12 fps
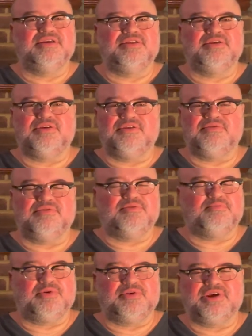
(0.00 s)
the
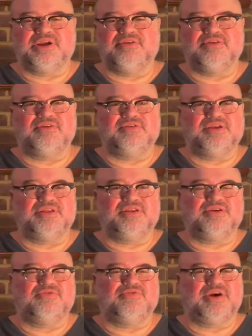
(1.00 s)
particularly
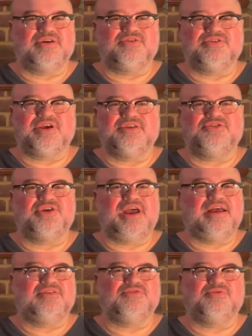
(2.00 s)
the fireside
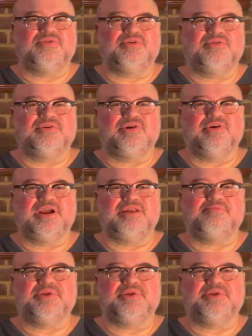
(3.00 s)
chats were, were, great.